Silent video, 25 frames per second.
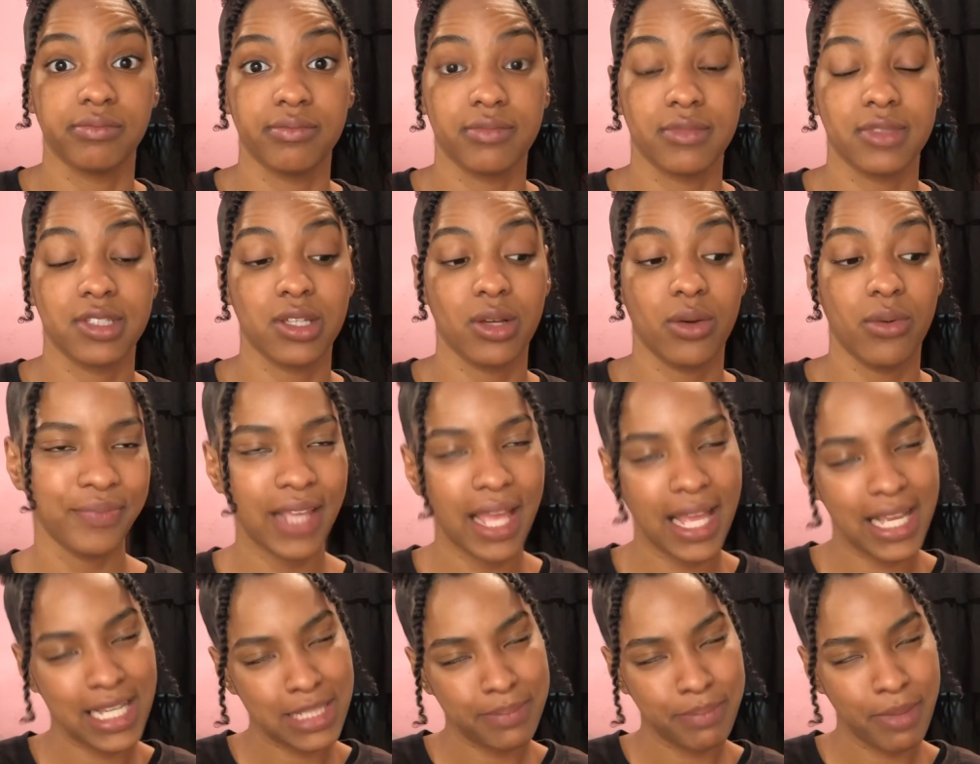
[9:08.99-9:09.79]
So
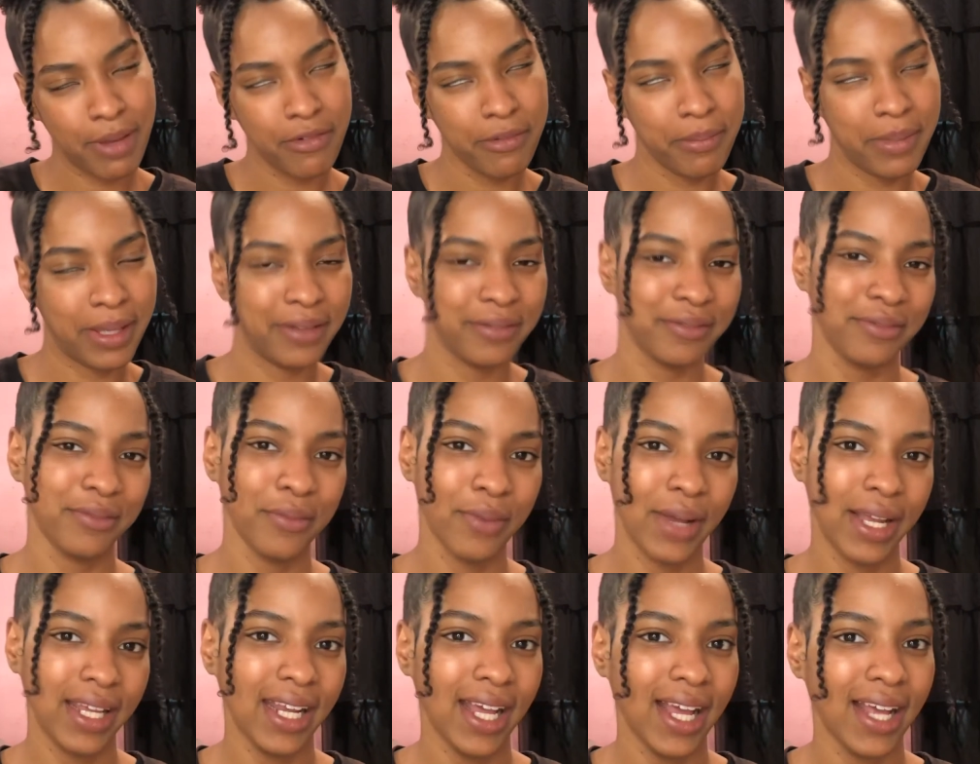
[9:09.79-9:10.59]
experiment,
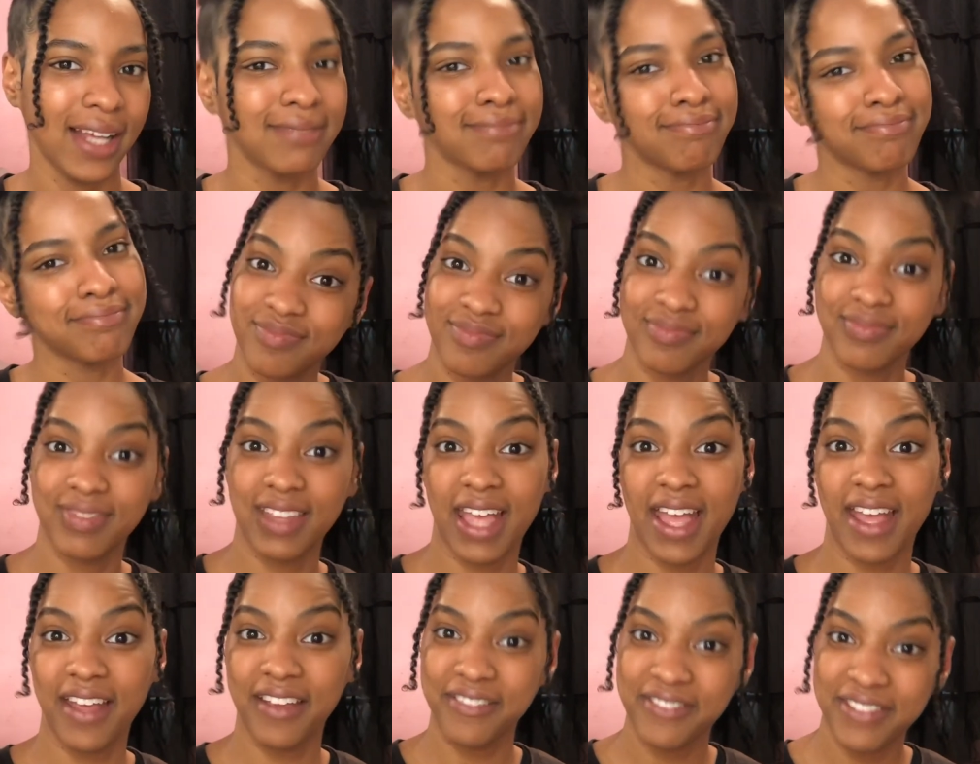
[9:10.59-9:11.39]
why not?
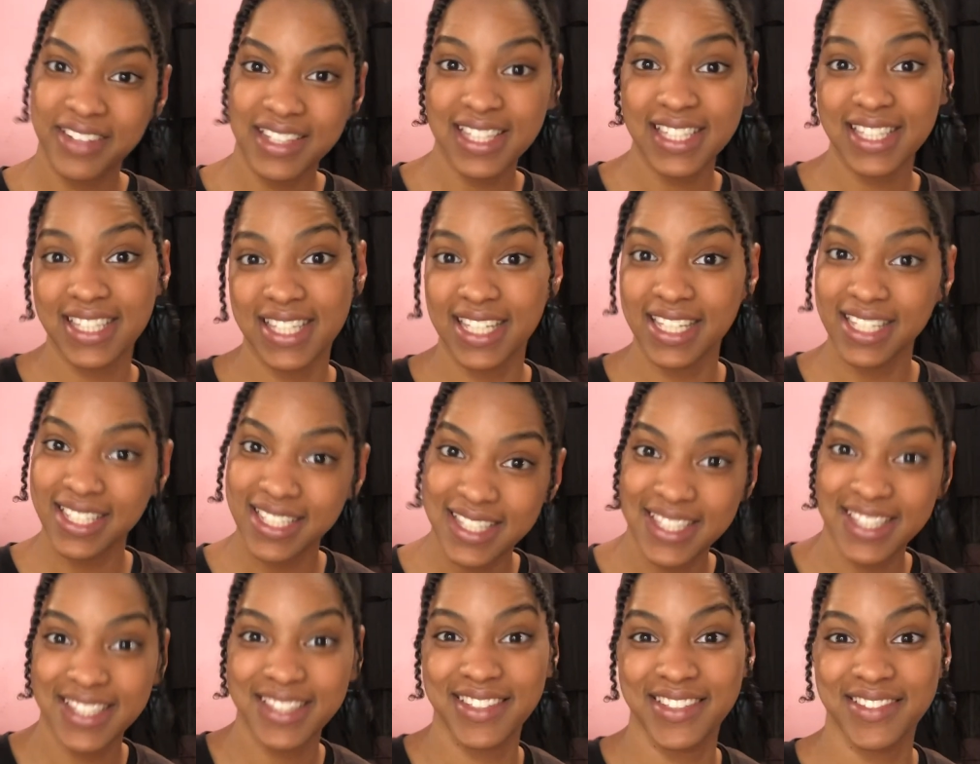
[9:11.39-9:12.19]
Have fun,
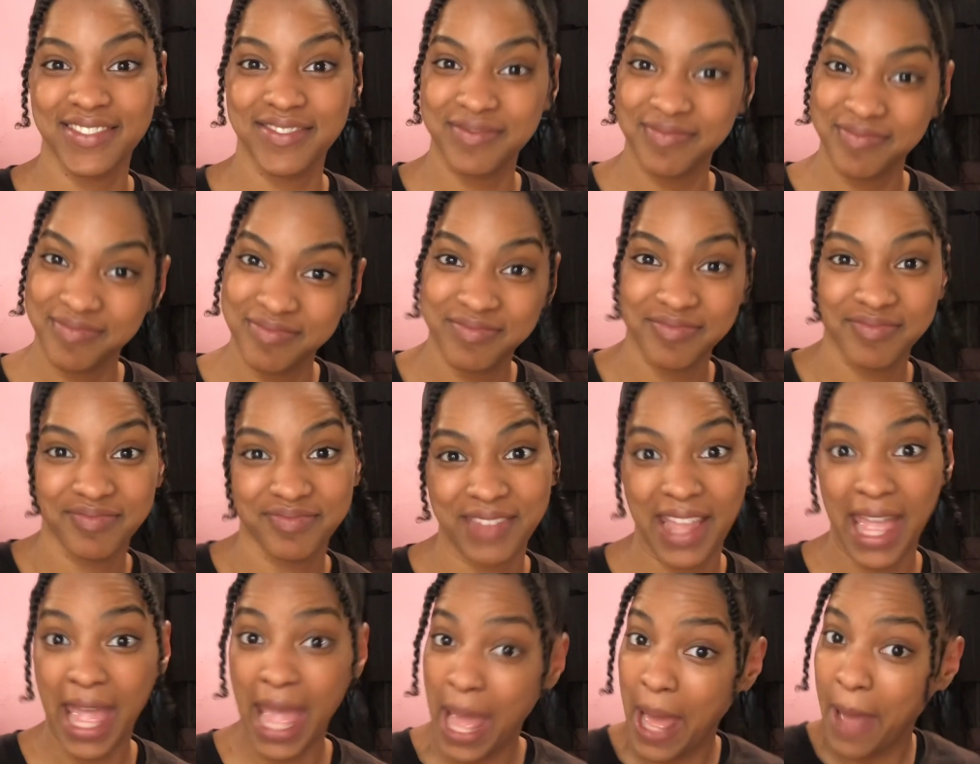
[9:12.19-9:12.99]

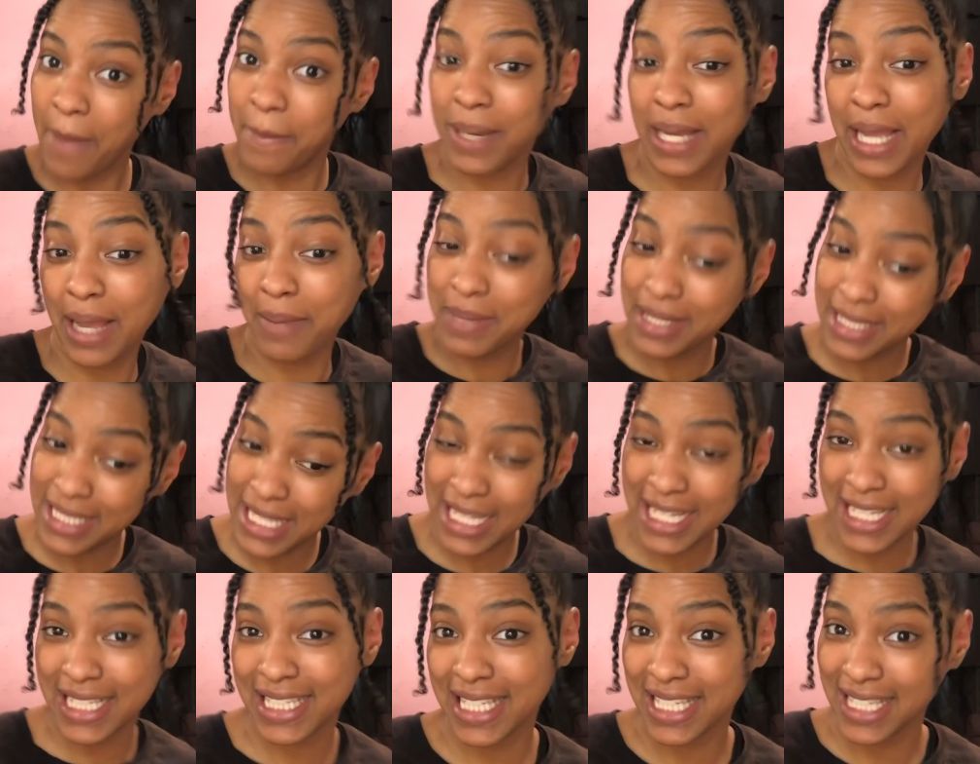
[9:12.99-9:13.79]
sis. Become a
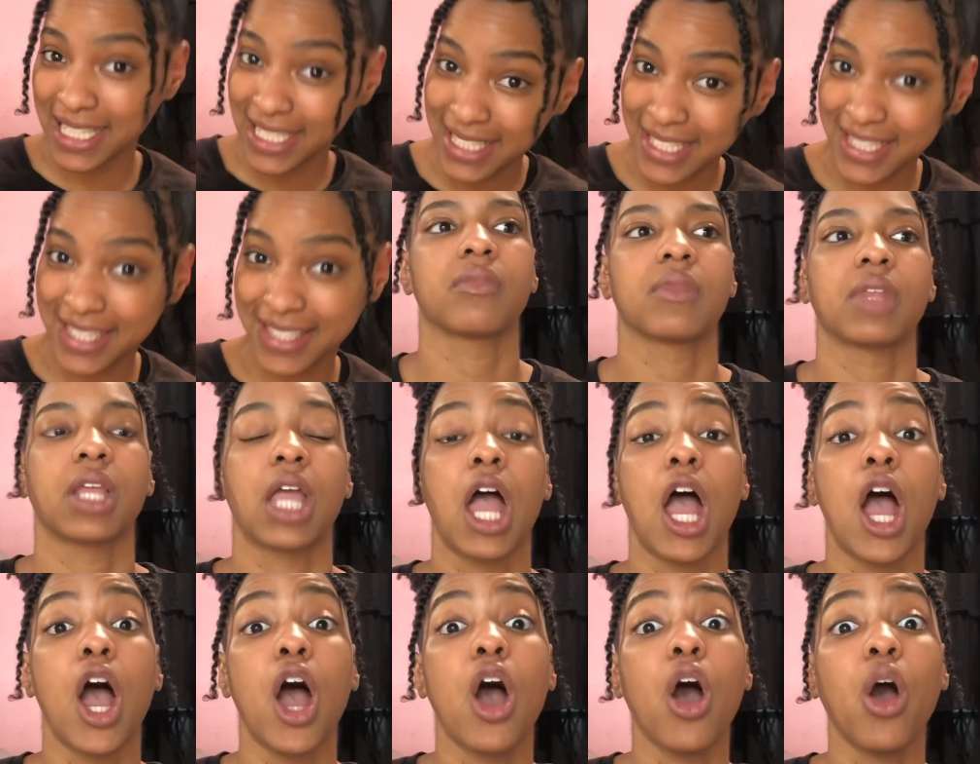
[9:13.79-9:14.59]
scientist.
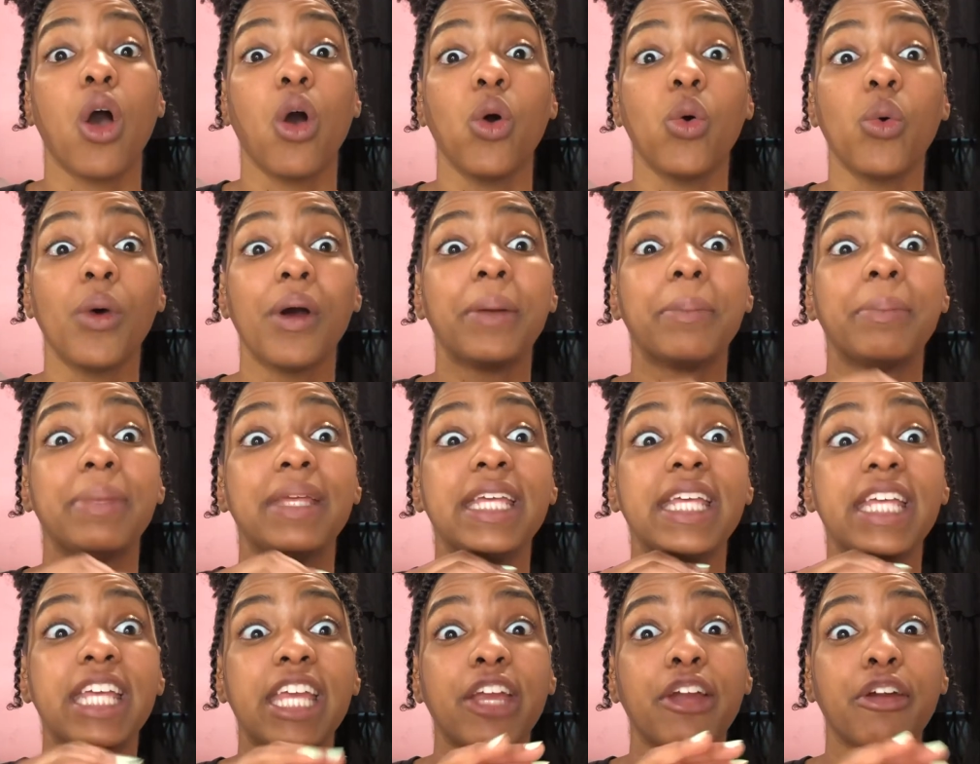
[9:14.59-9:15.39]
Oh,
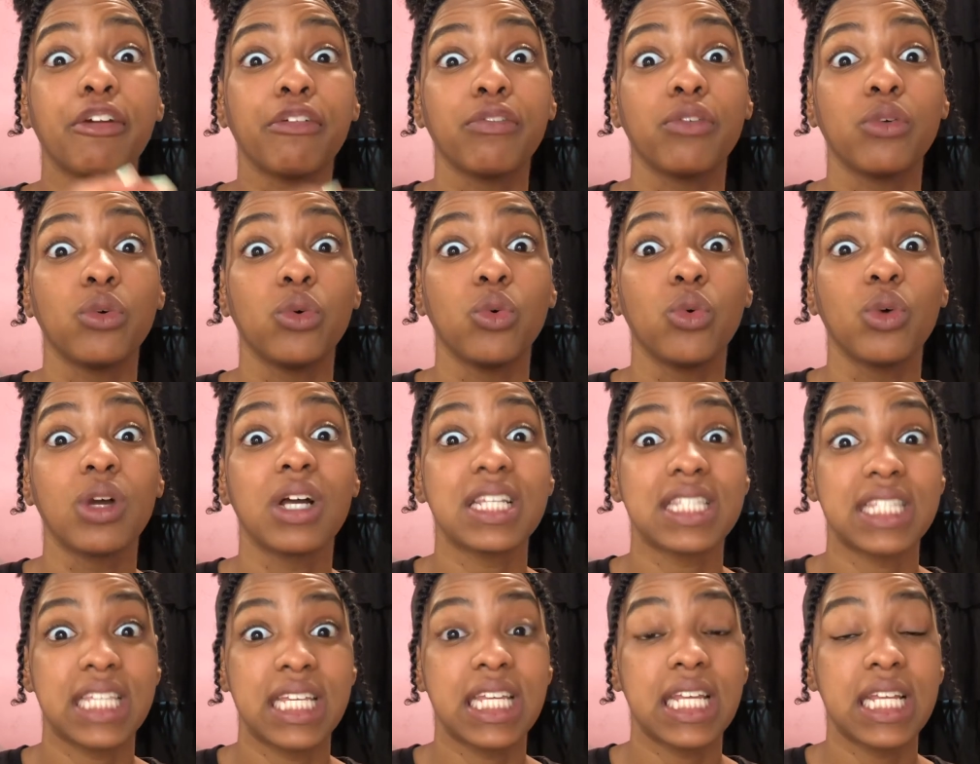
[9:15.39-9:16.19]
be careful
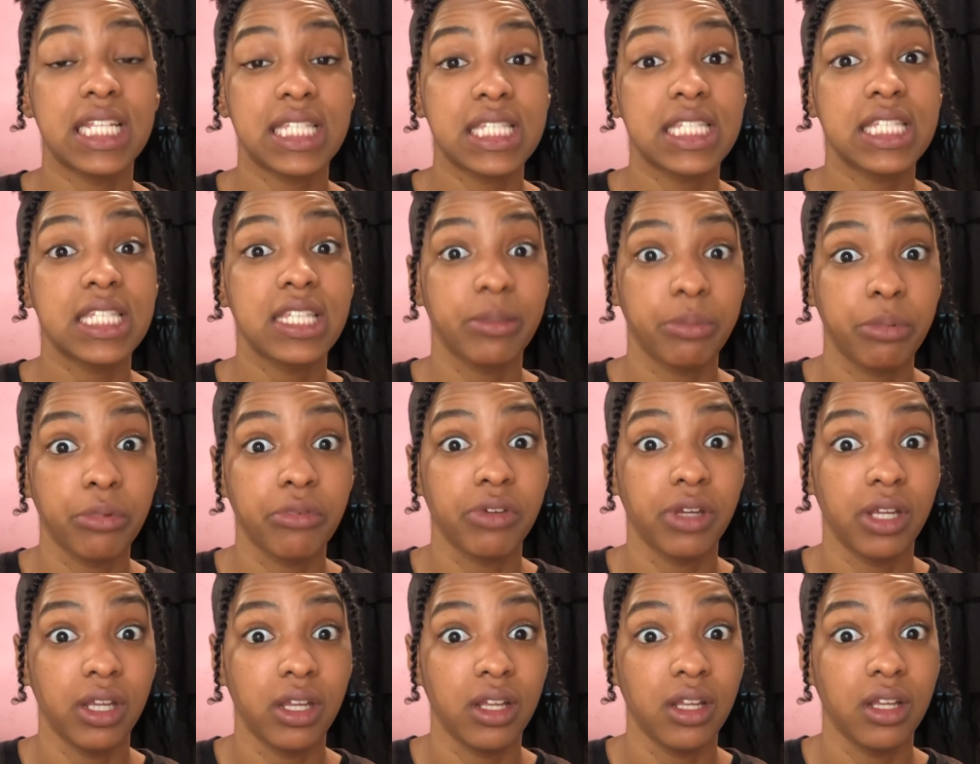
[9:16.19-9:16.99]
because it gets
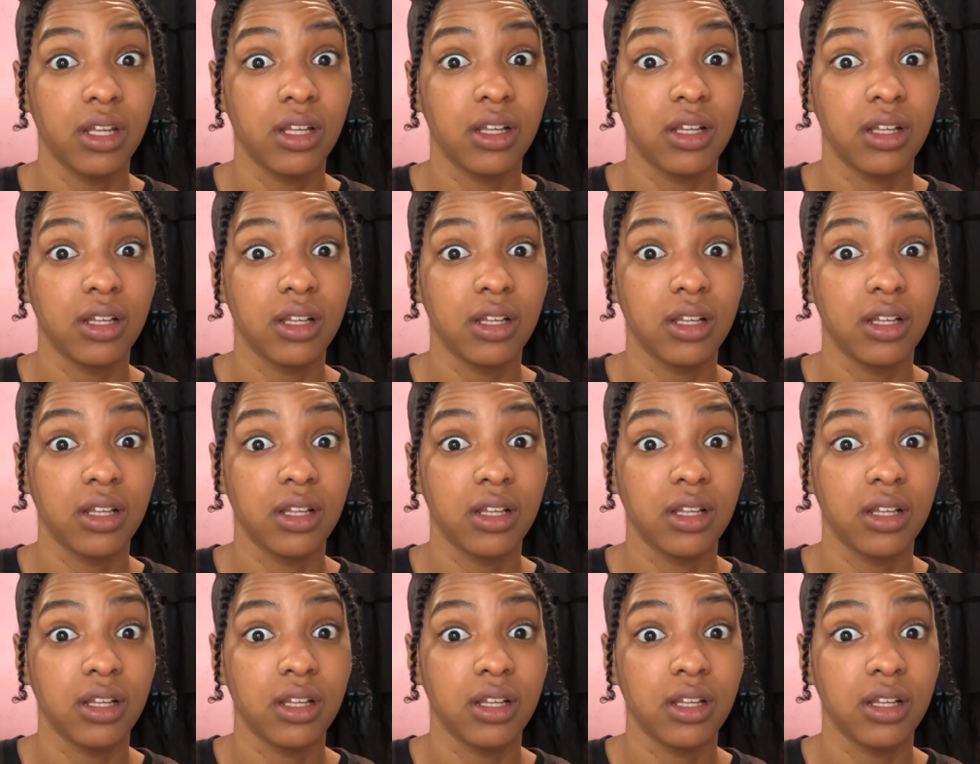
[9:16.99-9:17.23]
slippery.